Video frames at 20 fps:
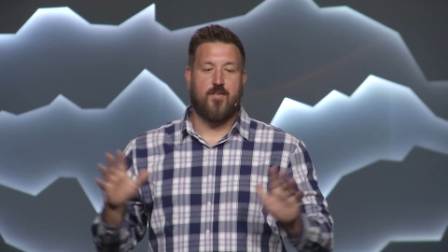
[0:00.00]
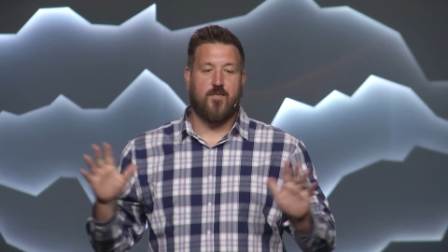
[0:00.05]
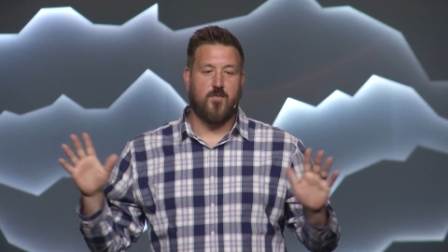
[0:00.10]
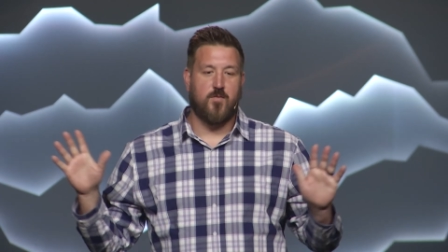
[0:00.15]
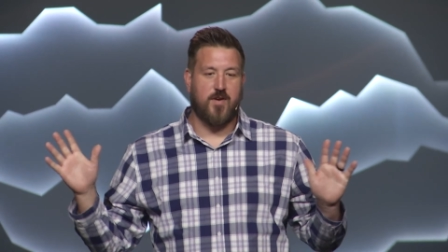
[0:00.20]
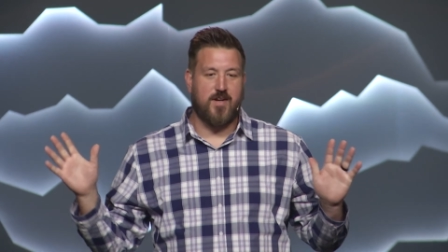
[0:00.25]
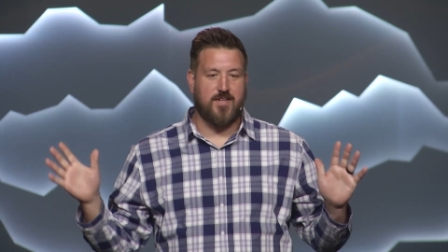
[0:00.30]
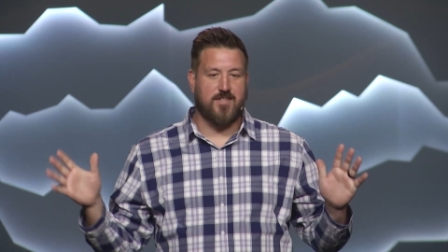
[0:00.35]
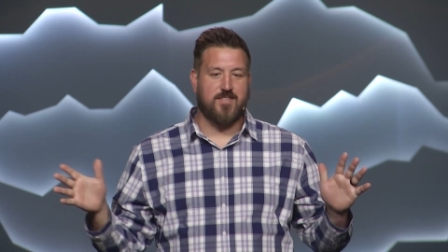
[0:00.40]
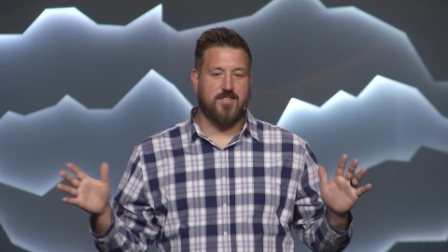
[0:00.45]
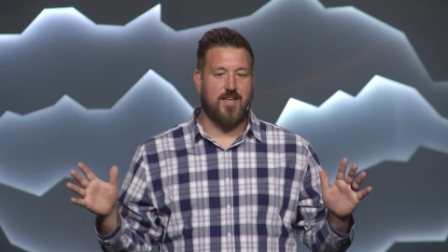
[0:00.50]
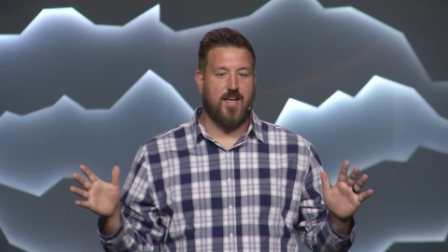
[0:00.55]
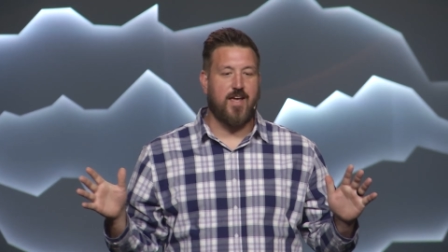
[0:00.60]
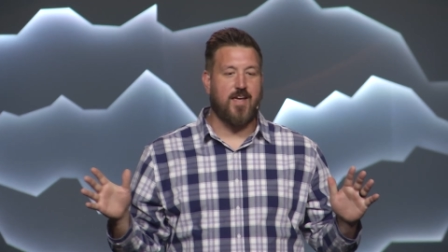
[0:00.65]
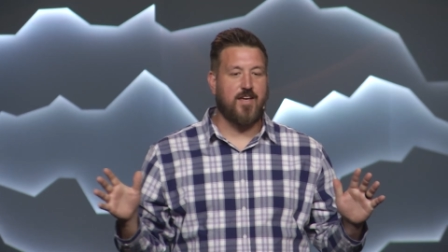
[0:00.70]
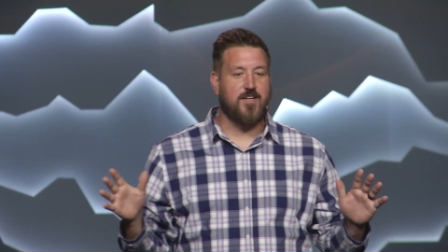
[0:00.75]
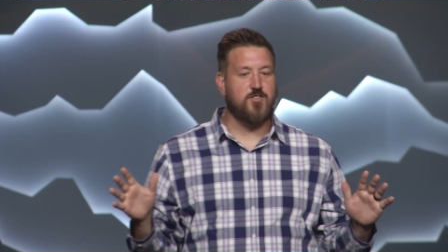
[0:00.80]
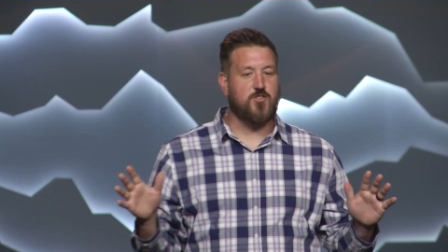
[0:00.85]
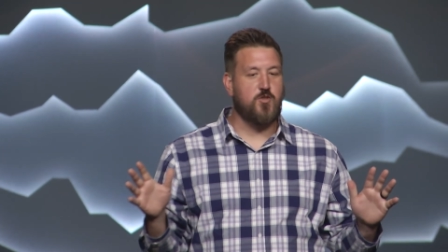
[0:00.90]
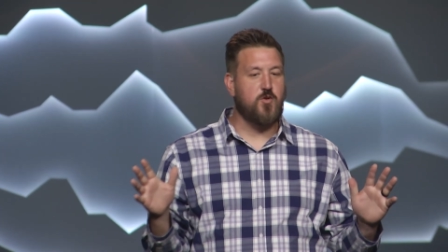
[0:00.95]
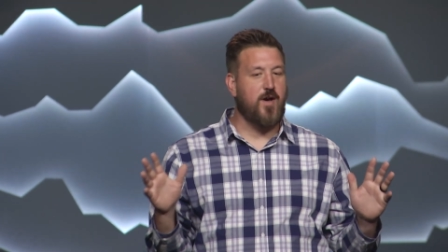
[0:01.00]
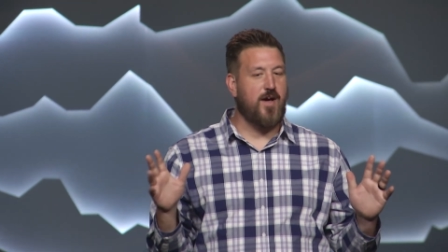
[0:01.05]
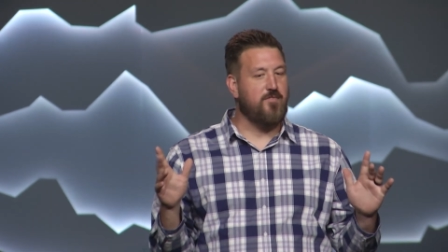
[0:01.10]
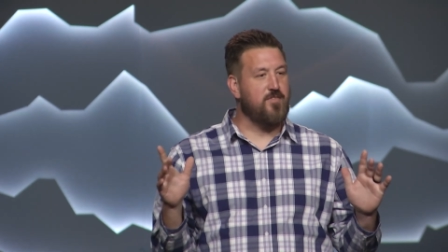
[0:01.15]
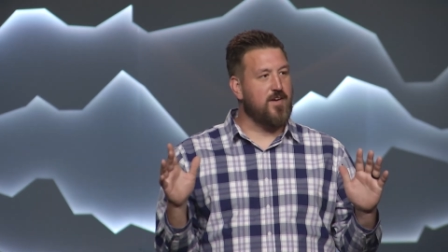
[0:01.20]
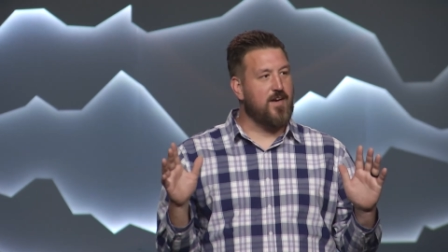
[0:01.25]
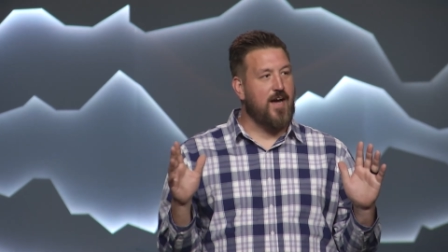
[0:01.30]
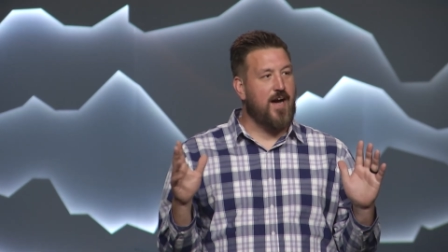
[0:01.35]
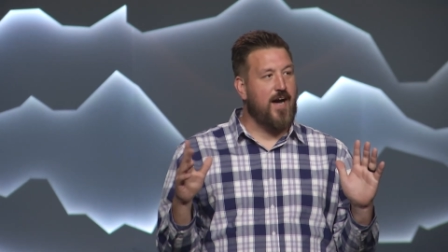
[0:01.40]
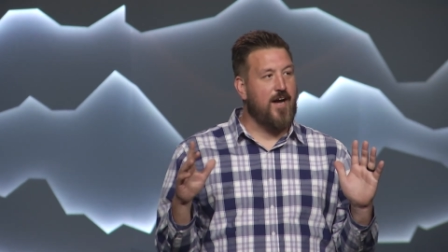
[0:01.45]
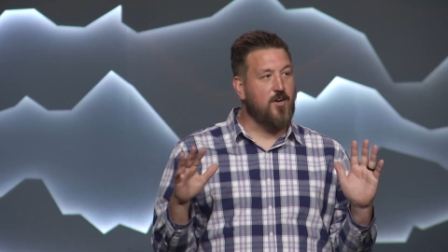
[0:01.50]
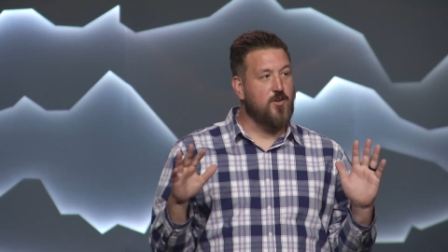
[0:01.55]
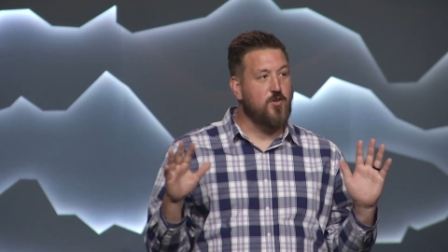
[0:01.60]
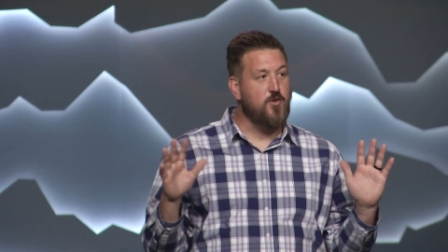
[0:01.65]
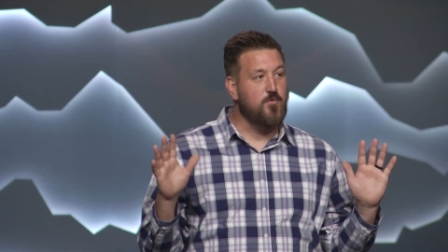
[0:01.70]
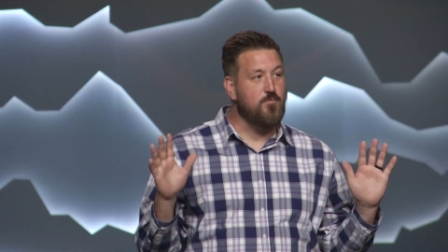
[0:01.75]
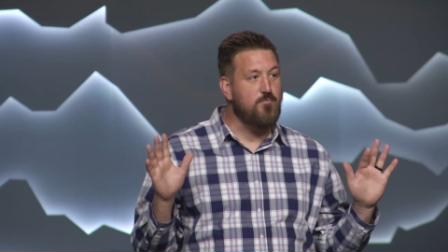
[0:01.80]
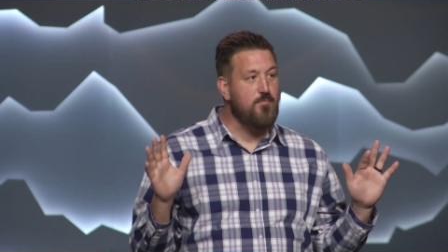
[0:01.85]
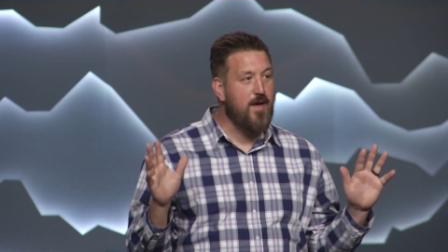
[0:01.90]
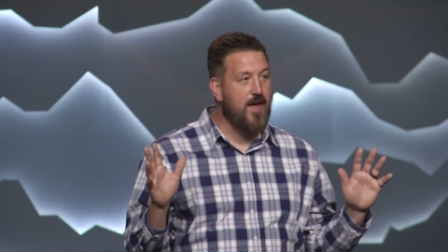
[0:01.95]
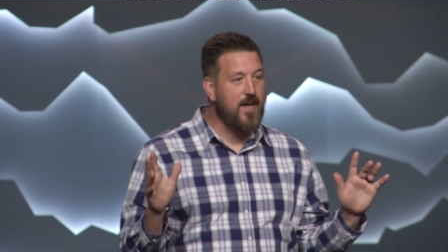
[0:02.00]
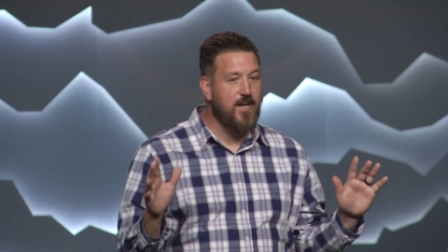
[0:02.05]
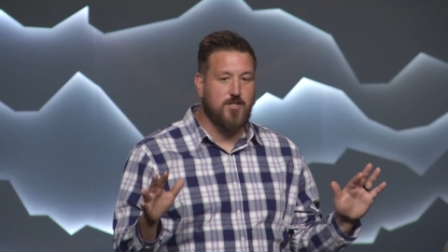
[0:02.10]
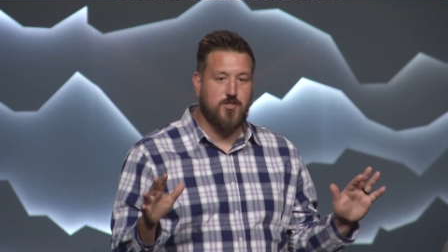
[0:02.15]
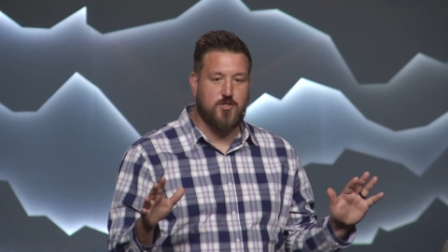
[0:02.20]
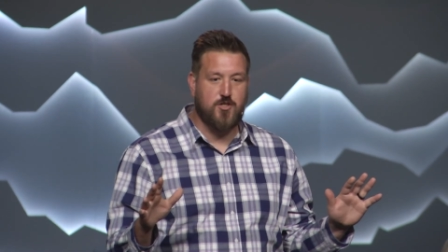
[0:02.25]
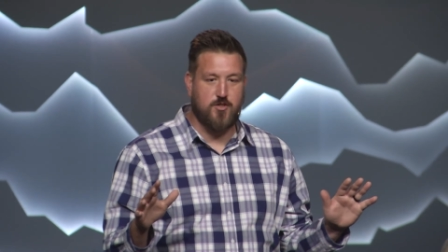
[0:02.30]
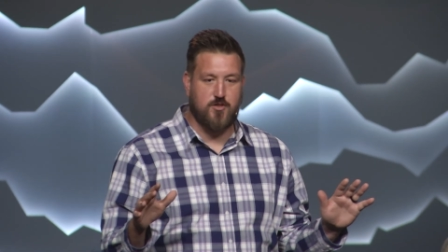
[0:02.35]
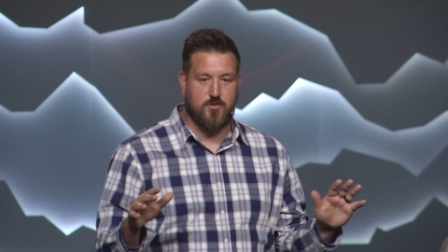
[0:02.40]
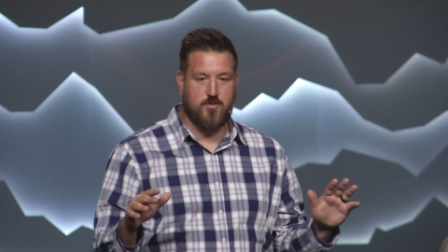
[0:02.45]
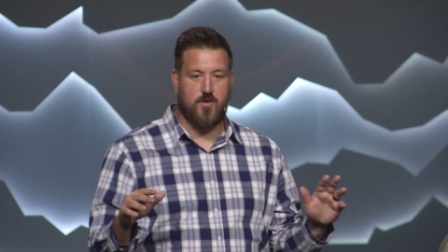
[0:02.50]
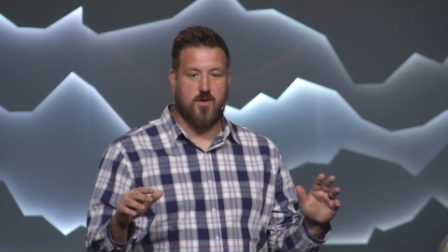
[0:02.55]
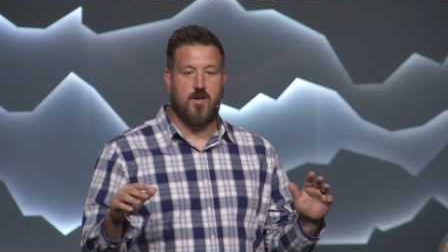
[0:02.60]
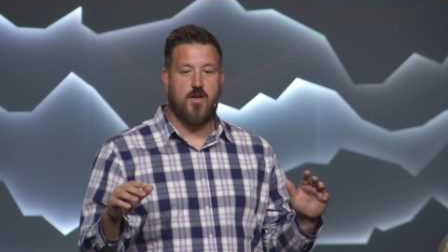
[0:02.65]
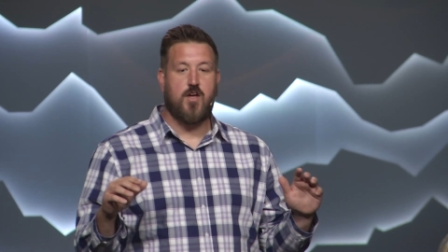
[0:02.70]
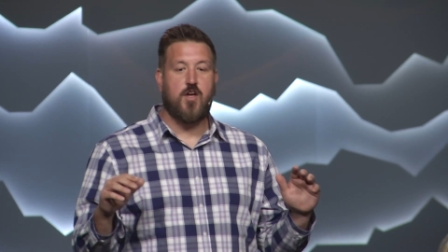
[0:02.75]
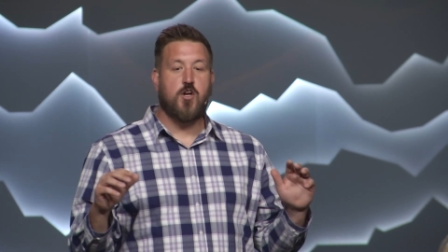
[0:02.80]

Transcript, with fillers: What he's saying is, you have a God who made you,